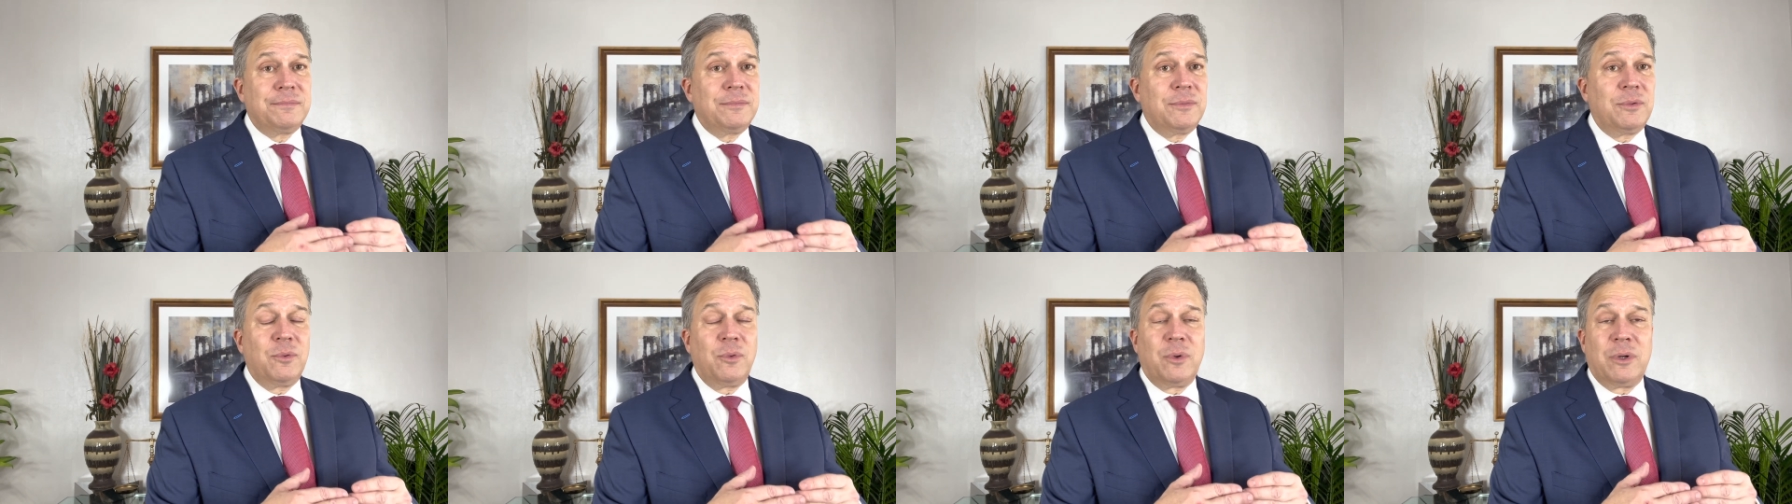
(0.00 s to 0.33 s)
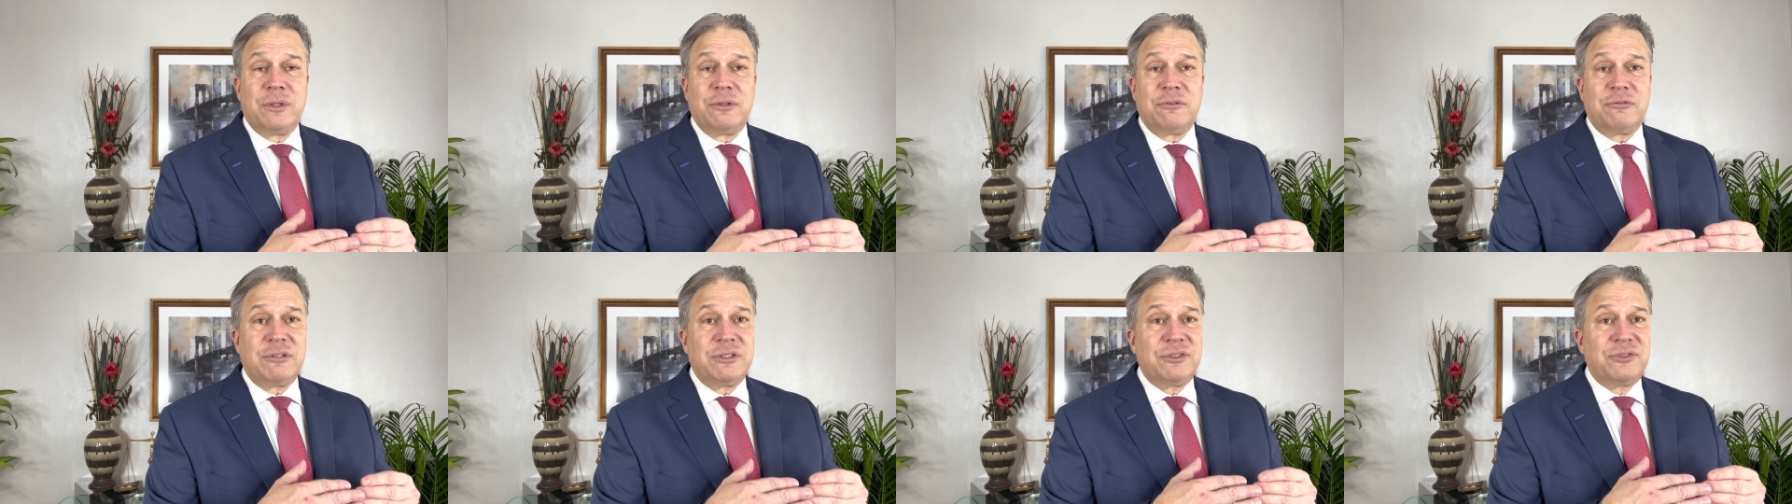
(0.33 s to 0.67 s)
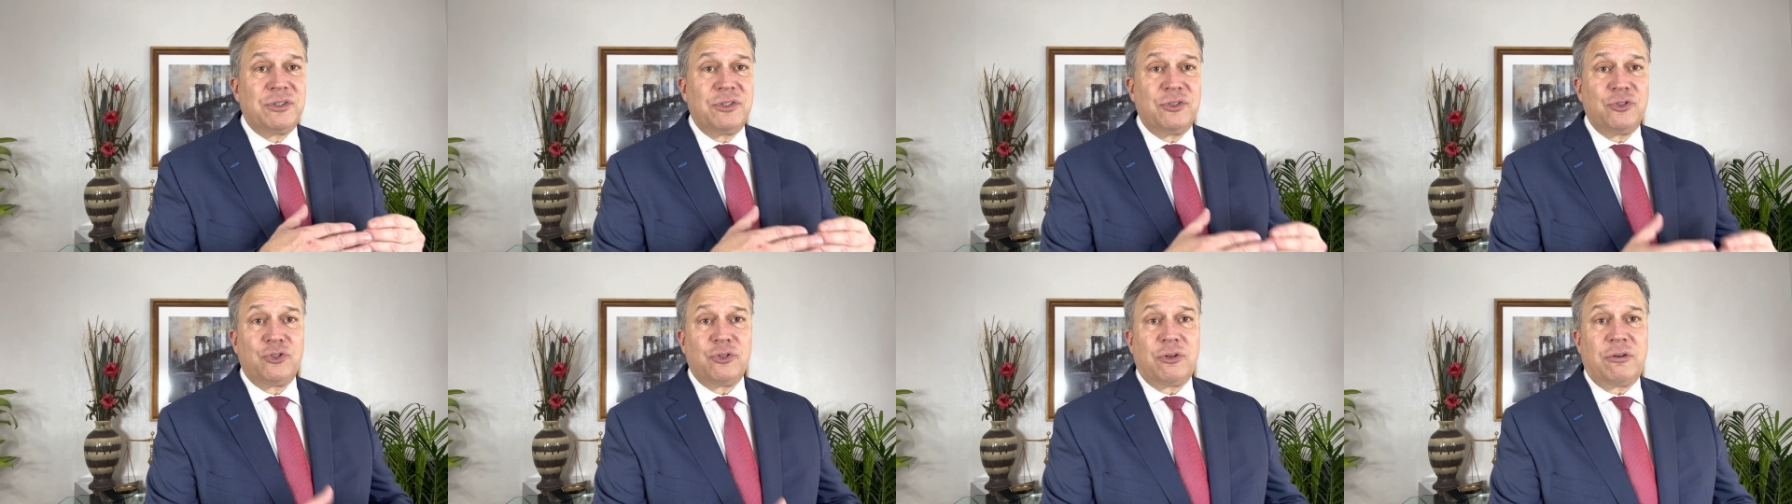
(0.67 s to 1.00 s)
whether it's
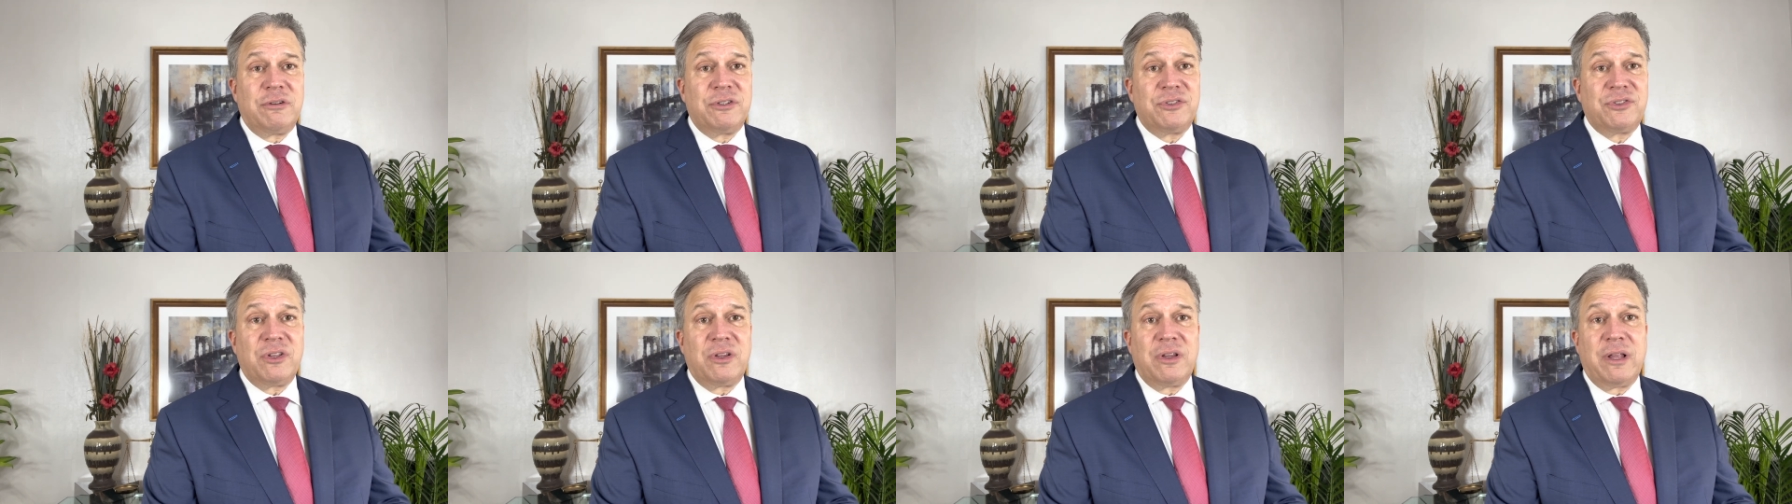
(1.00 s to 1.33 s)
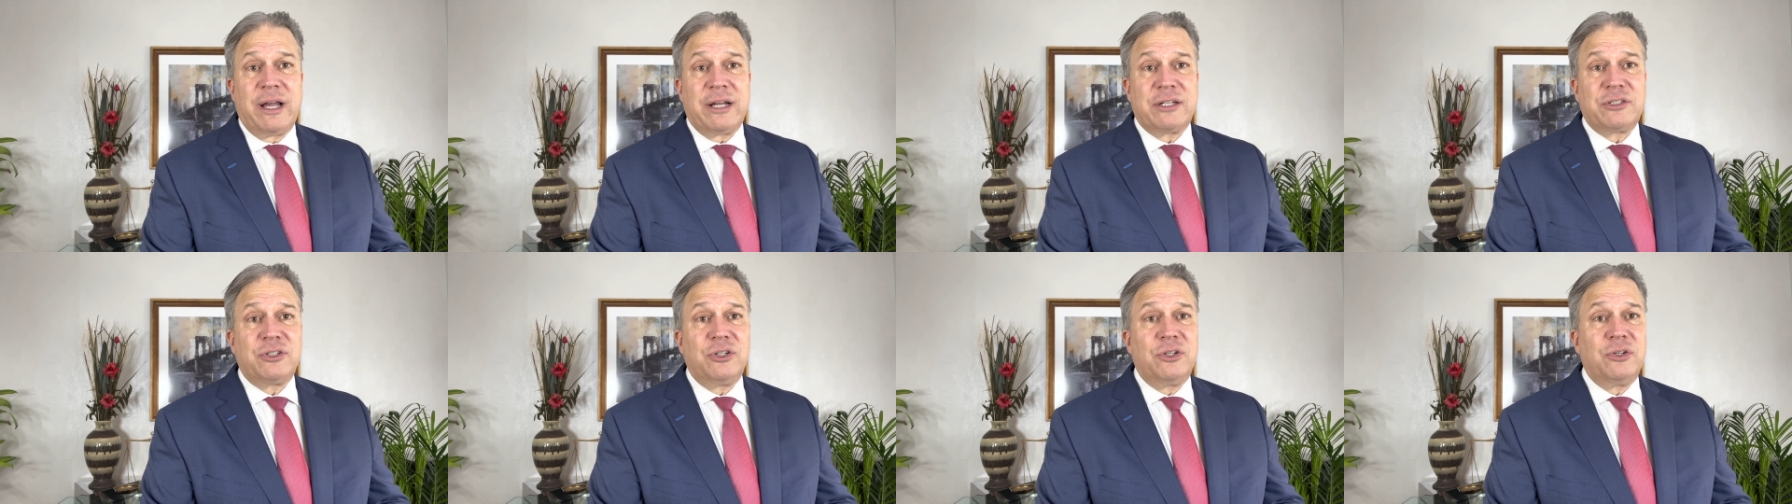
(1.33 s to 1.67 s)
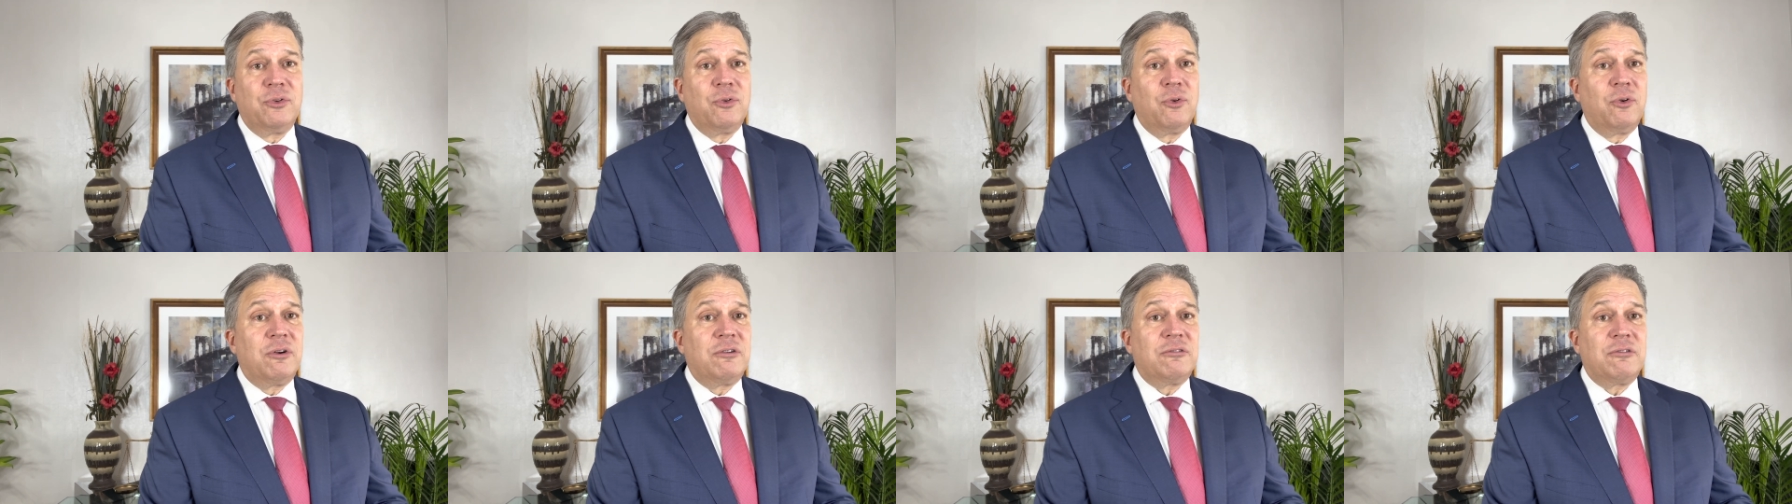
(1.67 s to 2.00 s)
in jury selection
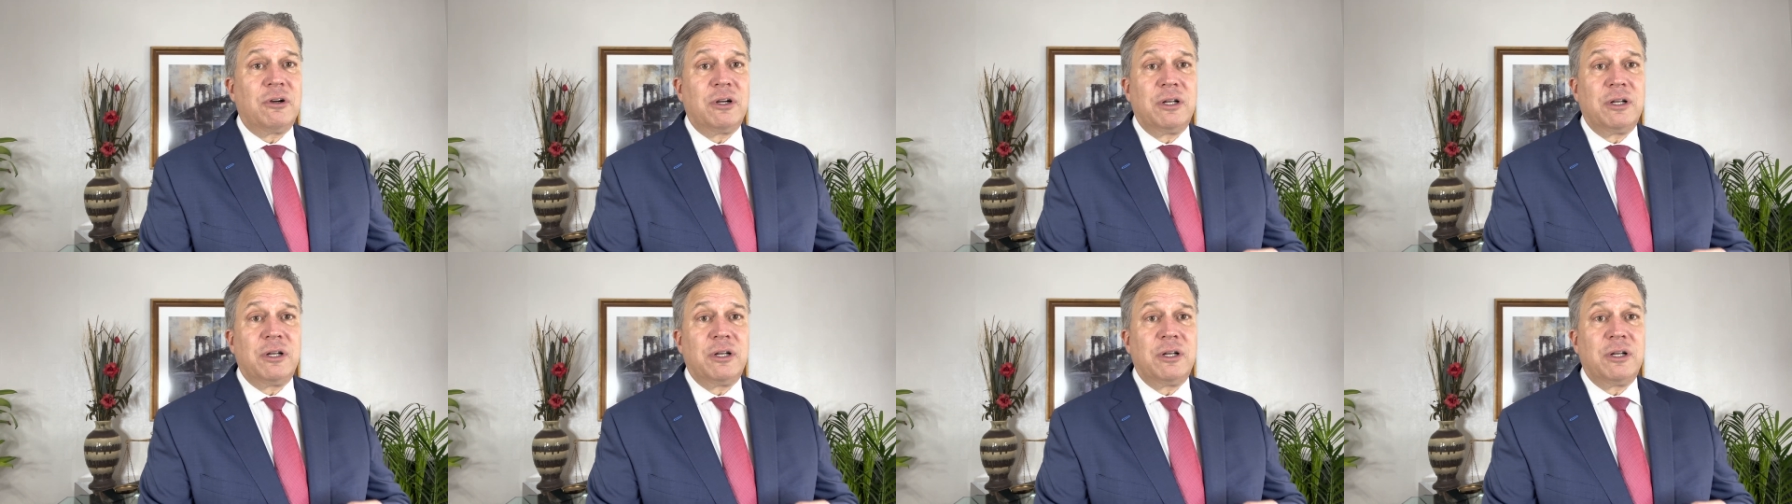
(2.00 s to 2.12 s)
or